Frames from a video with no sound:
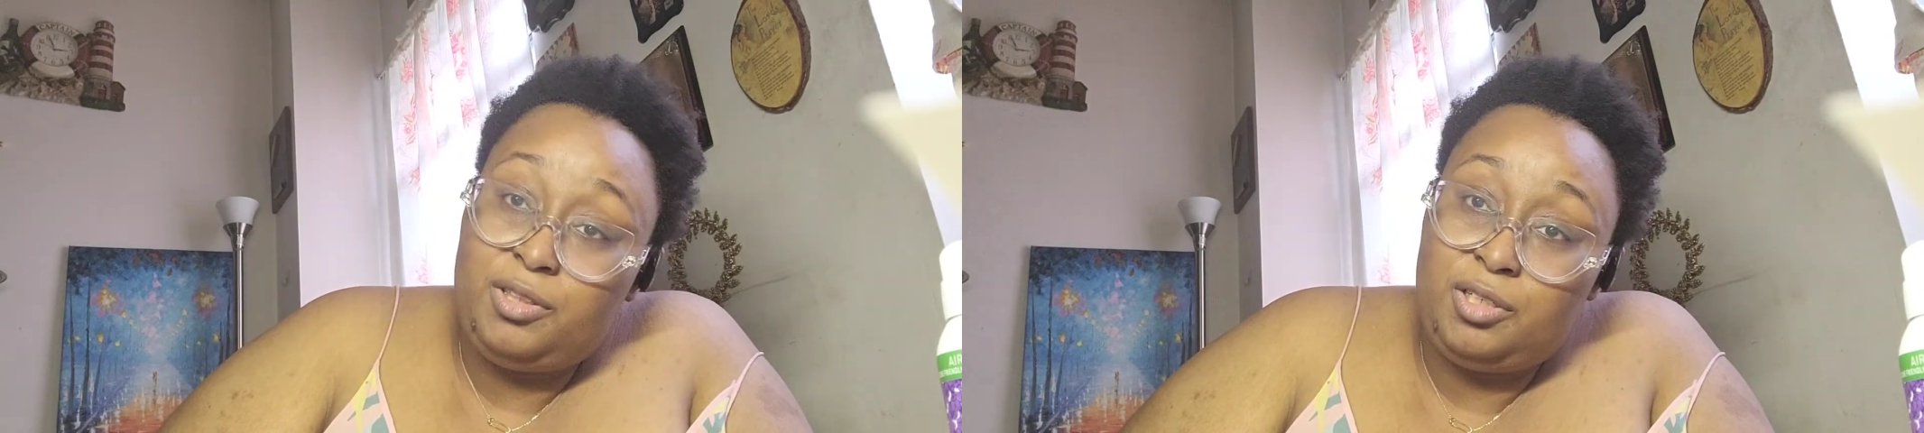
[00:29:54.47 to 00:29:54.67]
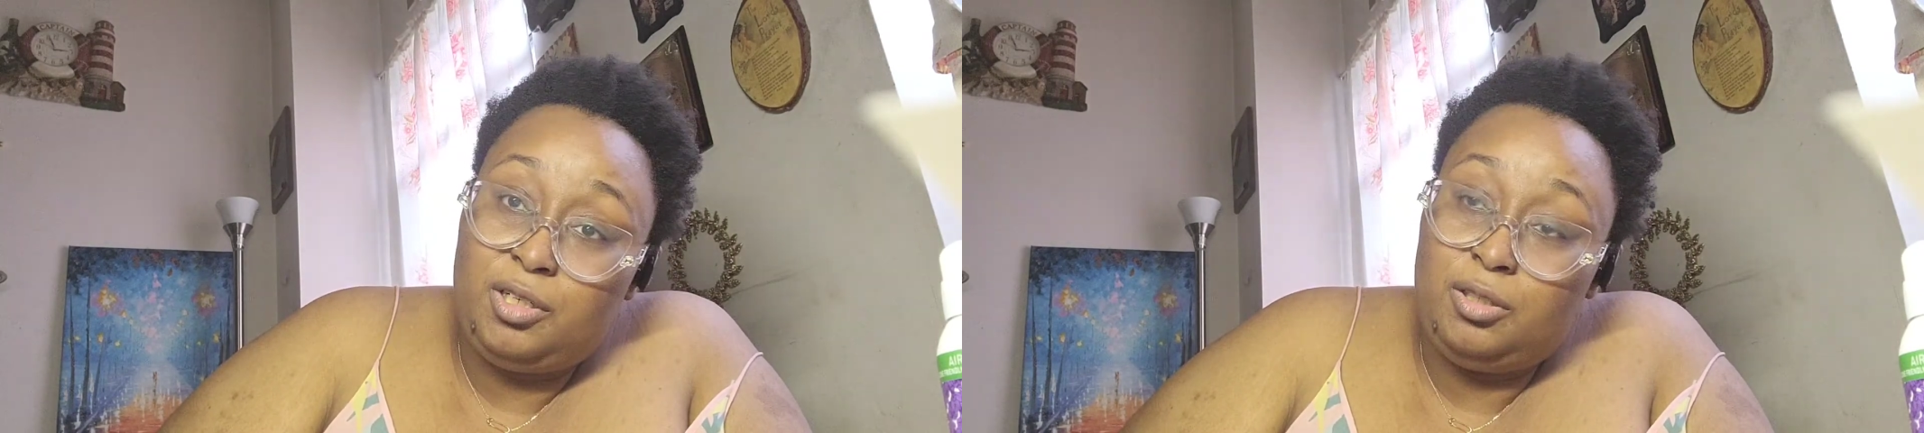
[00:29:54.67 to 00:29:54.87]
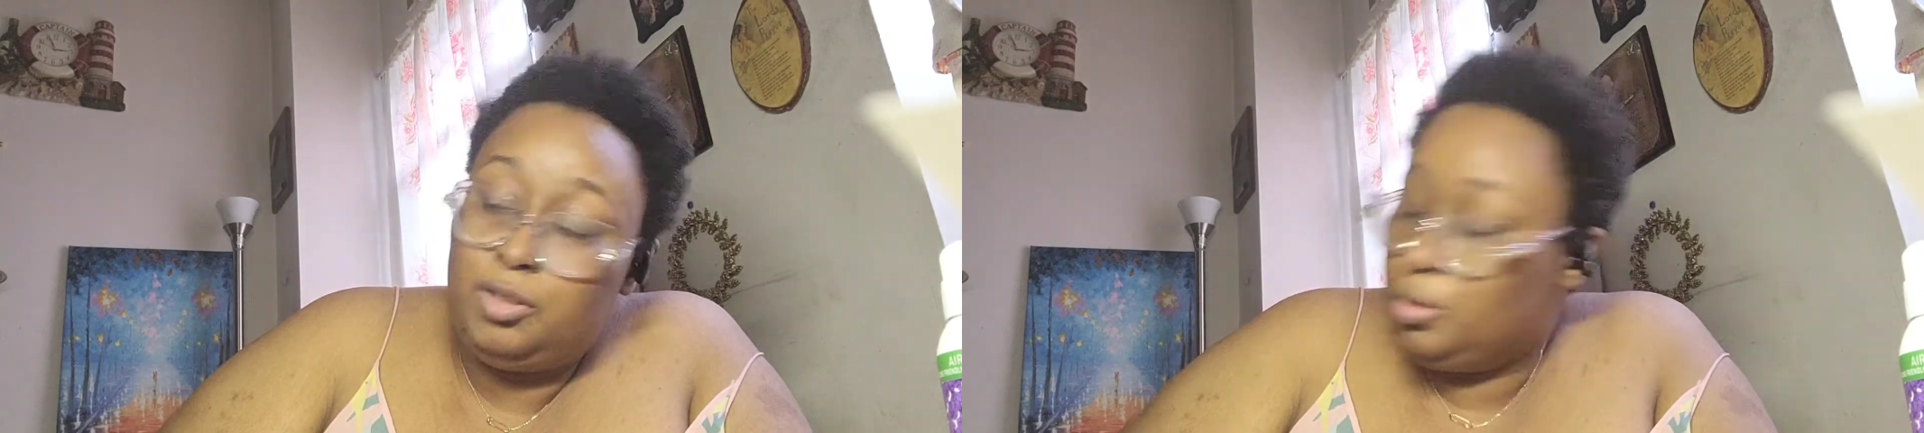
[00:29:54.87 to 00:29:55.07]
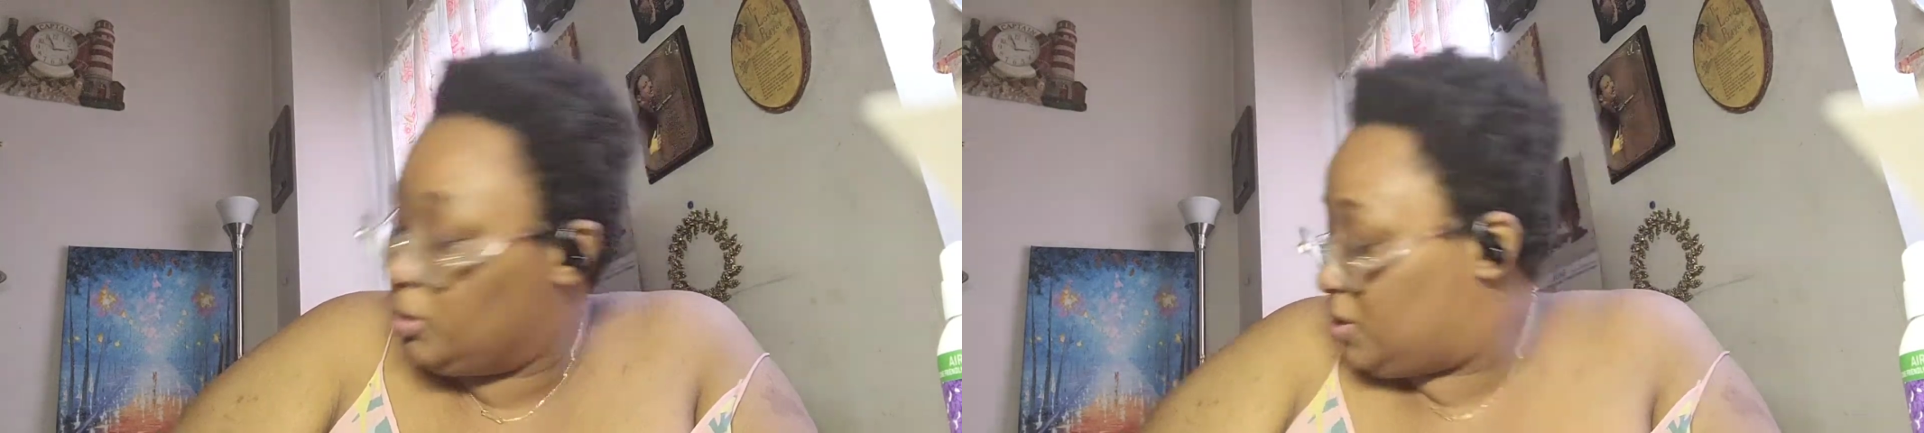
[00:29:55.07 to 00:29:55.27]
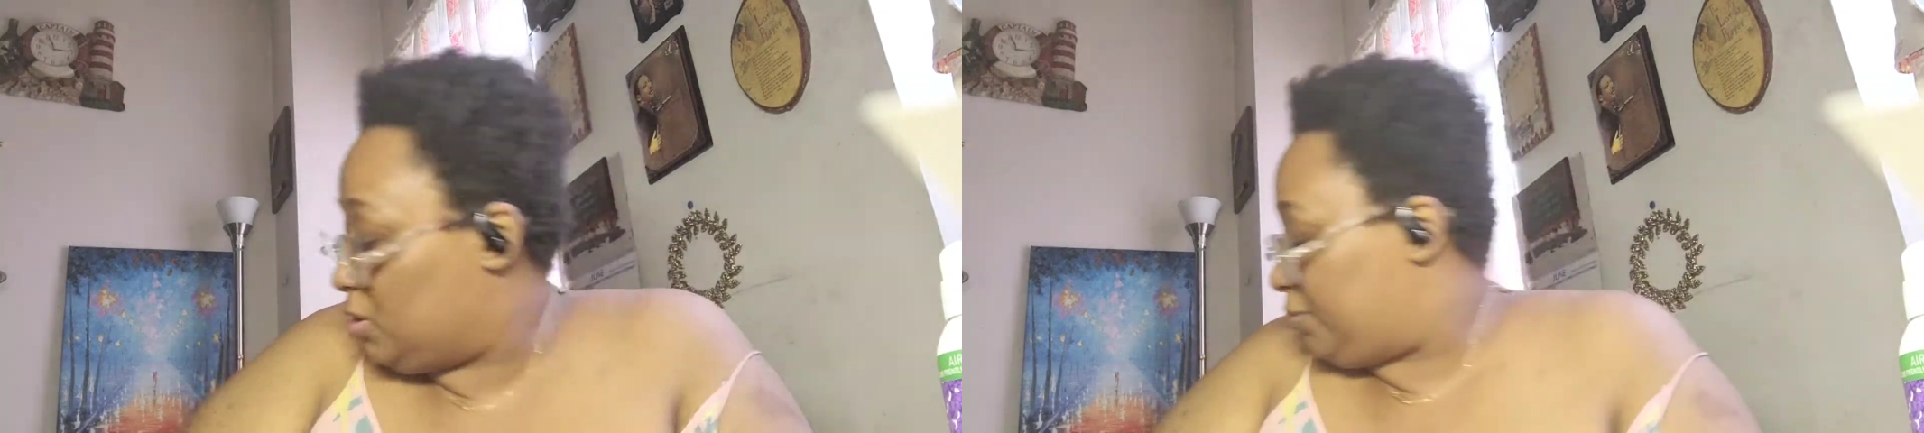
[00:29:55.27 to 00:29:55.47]
the newer
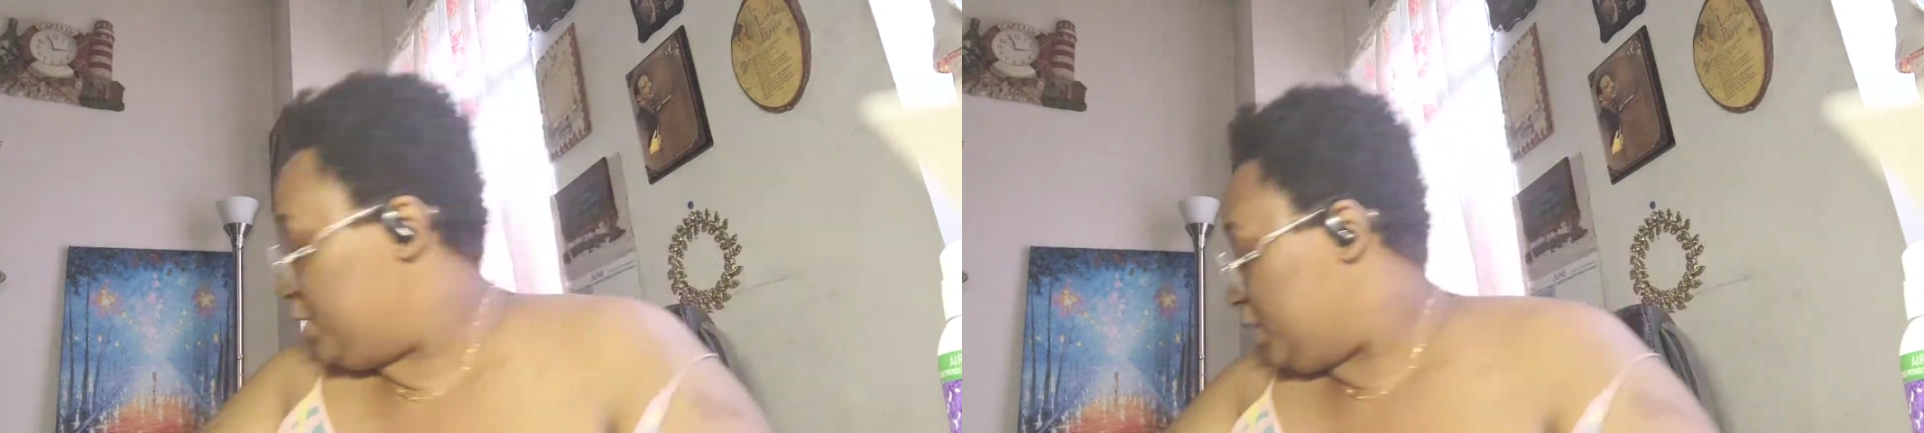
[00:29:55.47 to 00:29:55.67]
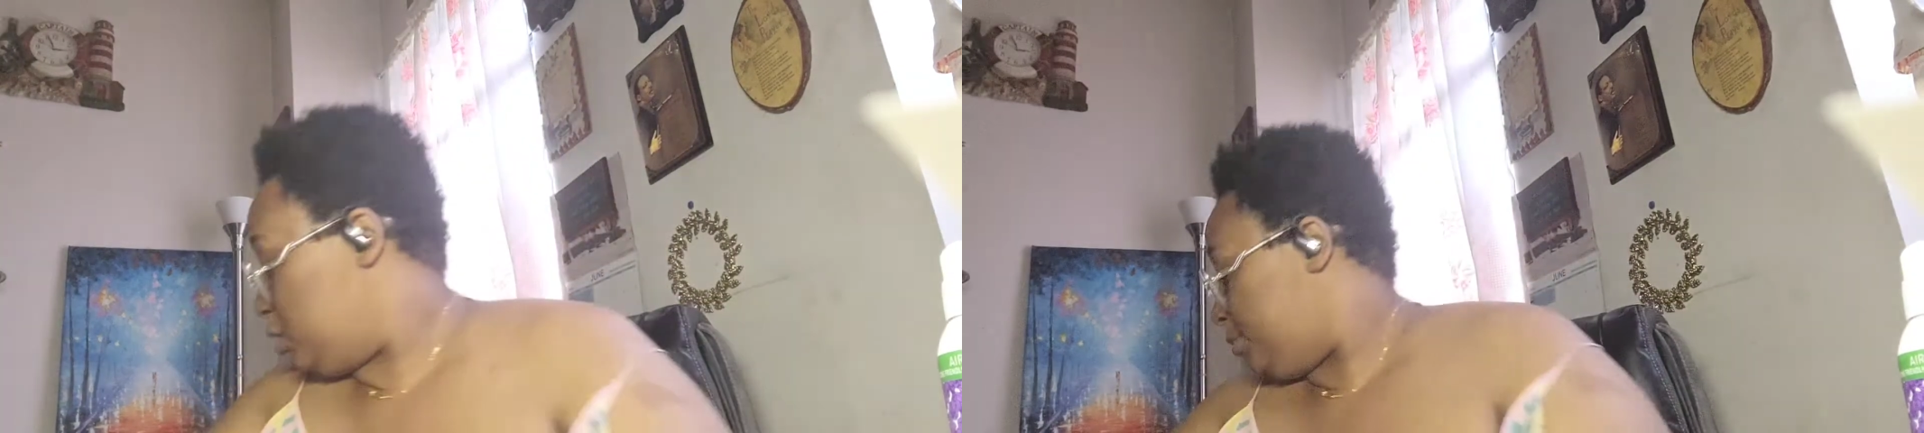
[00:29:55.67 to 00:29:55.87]
stuff in there,